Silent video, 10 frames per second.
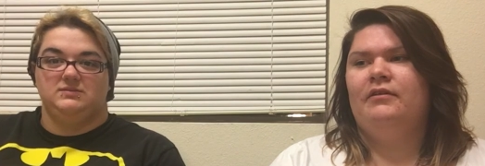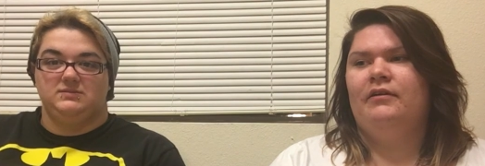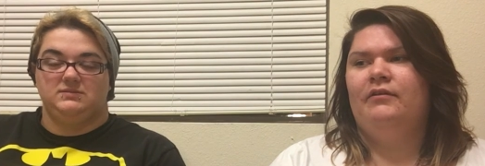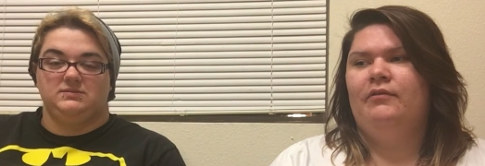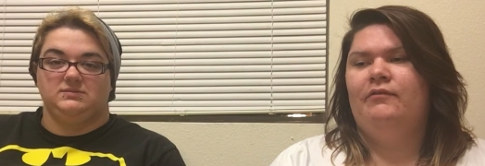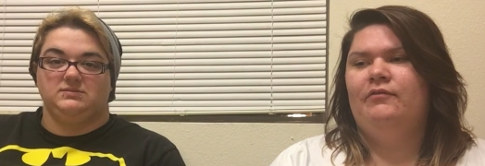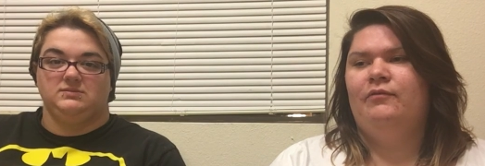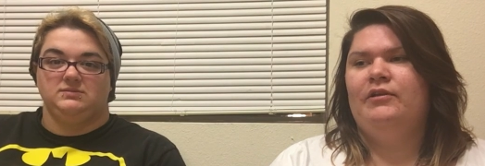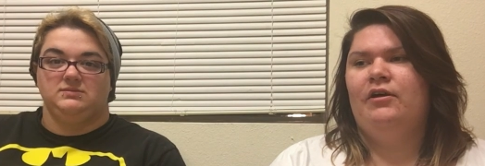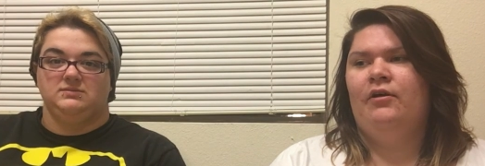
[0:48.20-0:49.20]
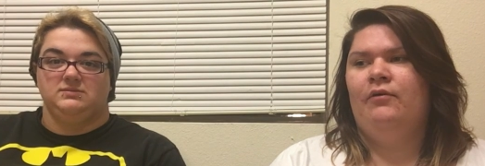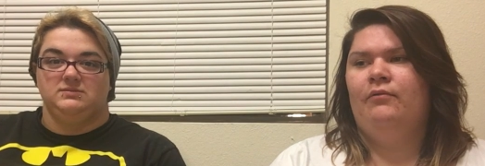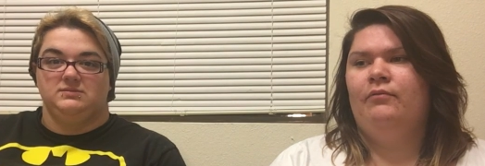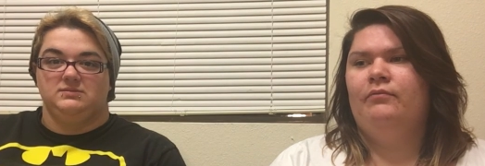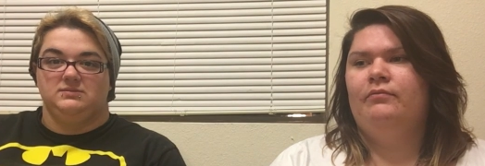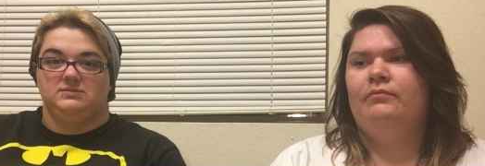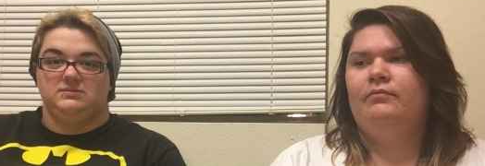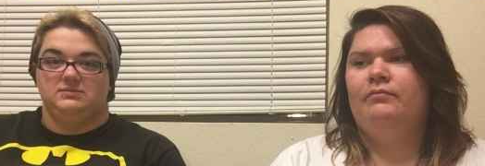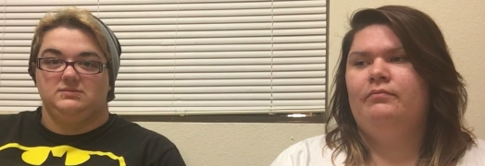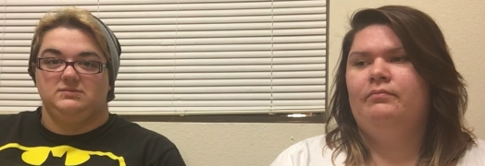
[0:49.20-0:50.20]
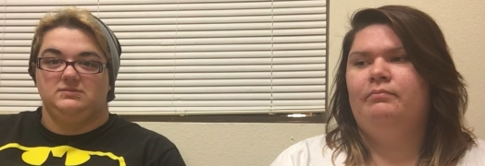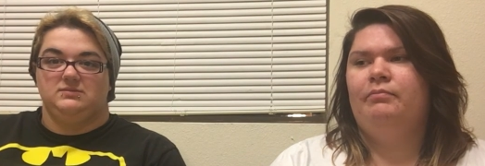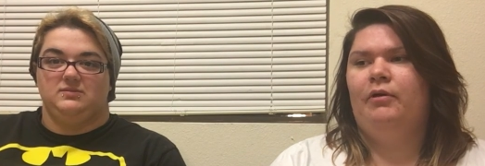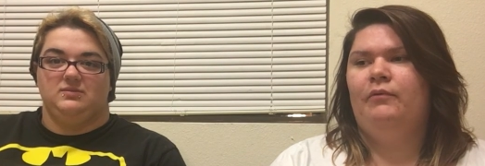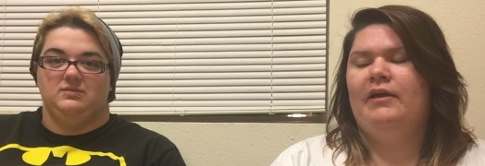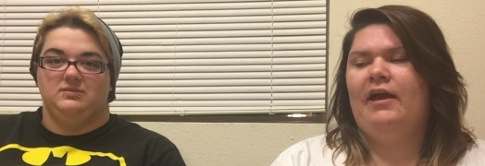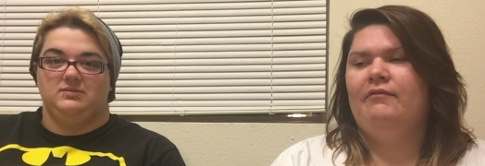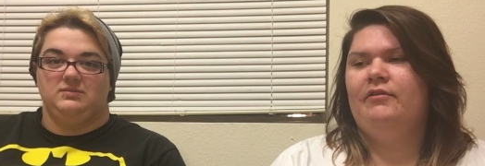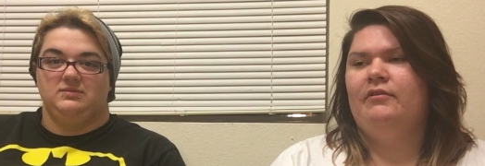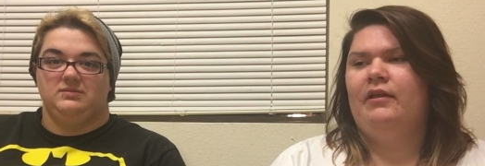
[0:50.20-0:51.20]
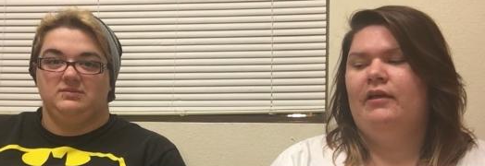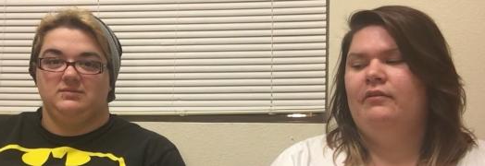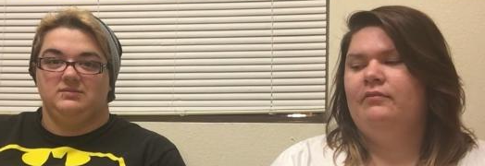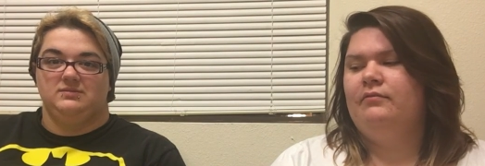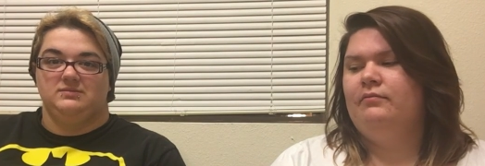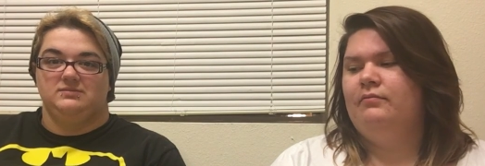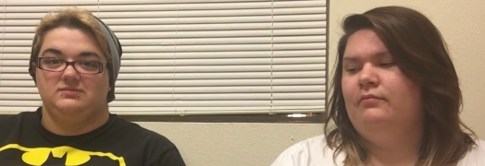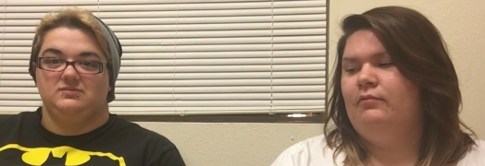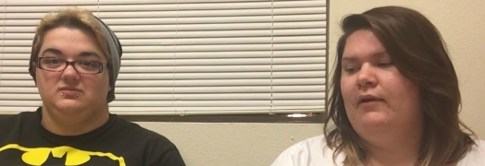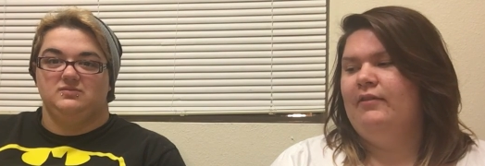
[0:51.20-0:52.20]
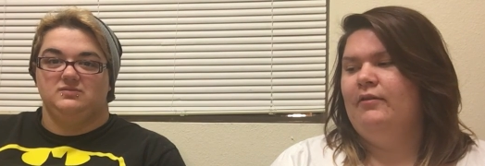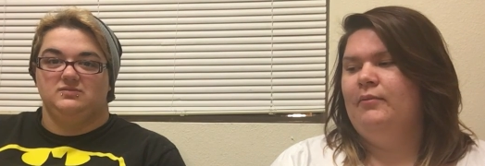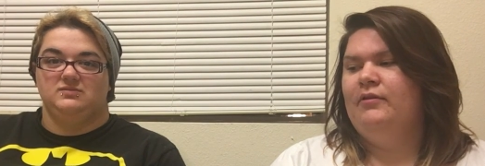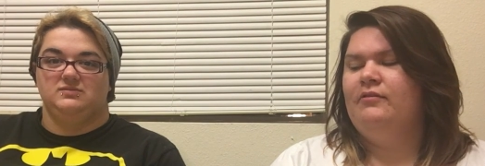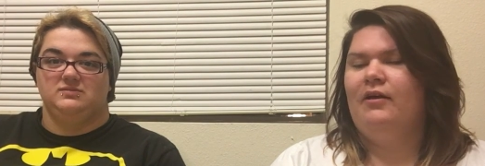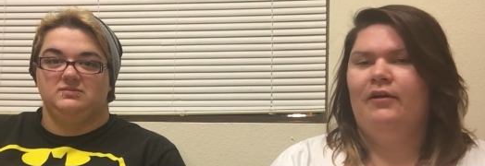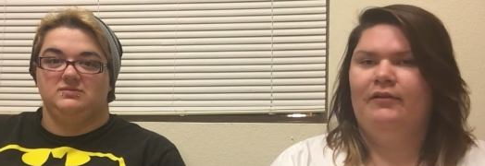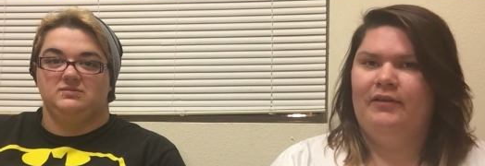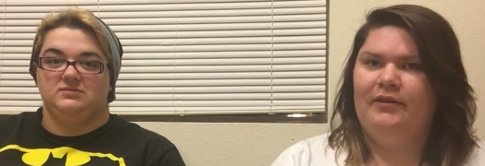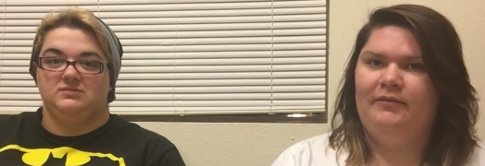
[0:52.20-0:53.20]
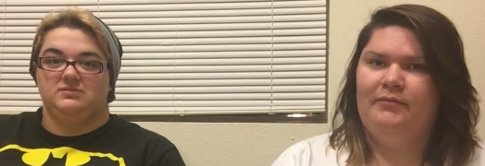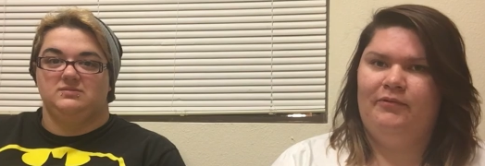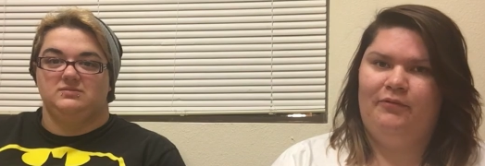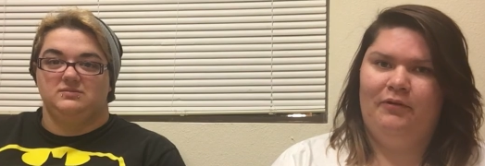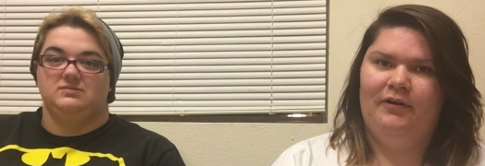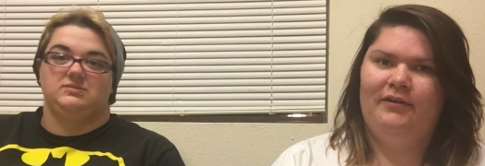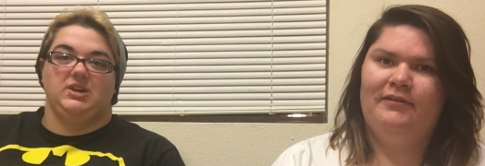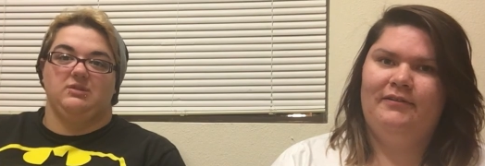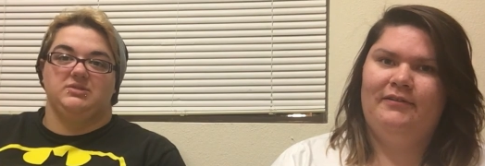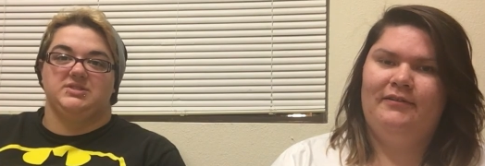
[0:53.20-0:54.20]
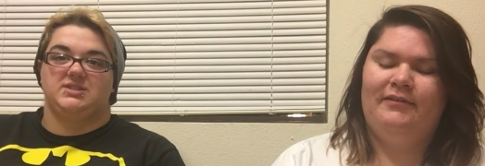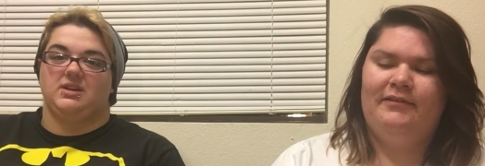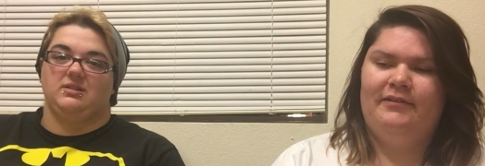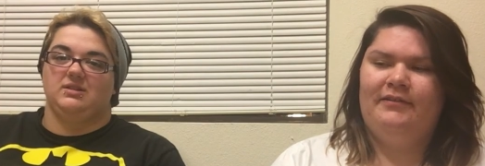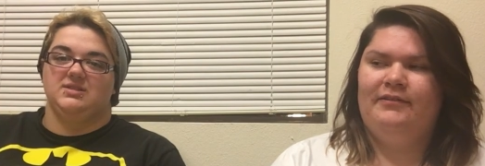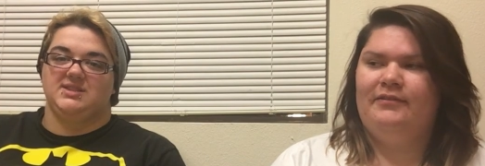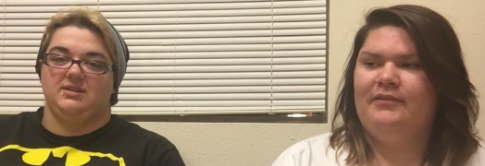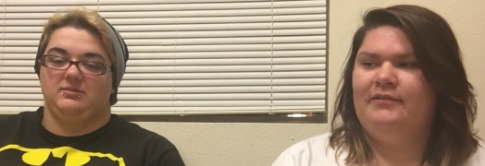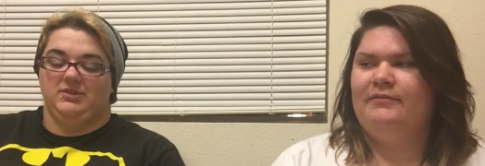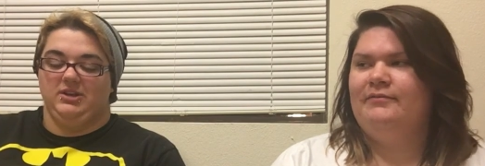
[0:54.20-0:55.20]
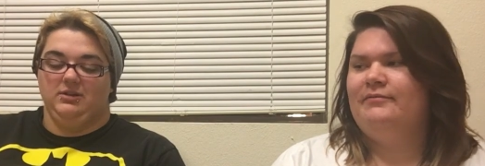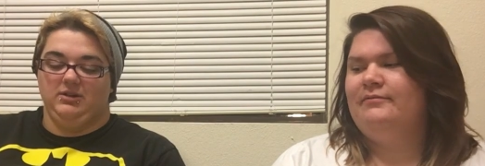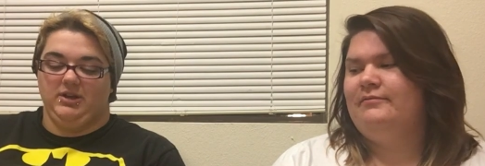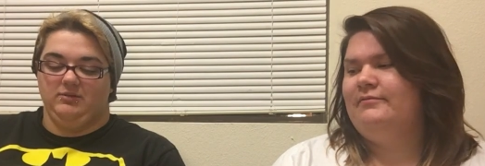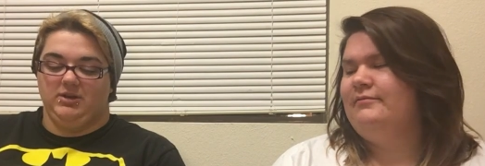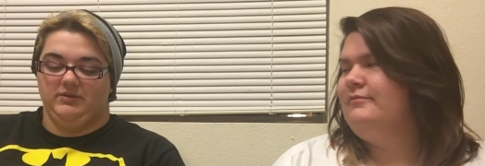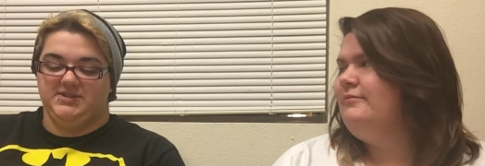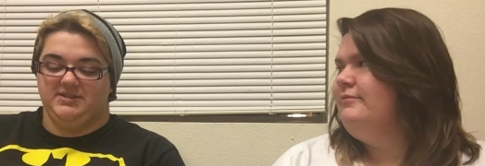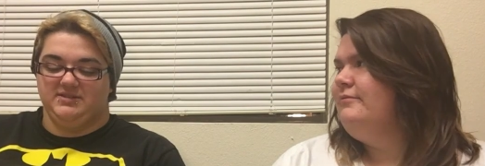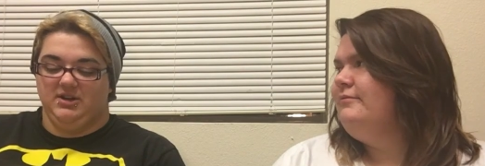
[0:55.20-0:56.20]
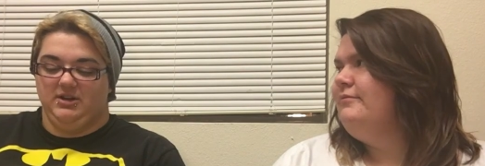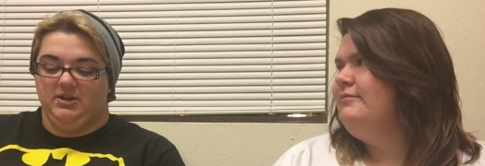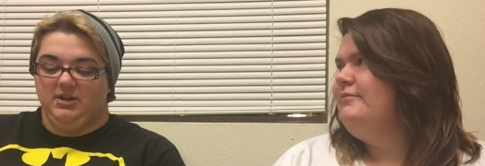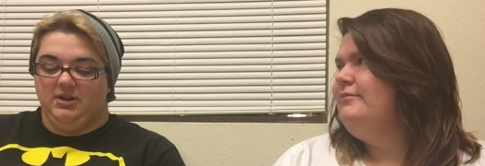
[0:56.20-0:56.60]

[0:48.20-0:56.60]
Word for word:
Speaker 1: uh, we we know, but we haven't like read them entirely before.
Speaker 2: Yeah, we just kind of go inside
Speaker 1: so.
Speaker 2: and be like, okay, whatever, sounds great.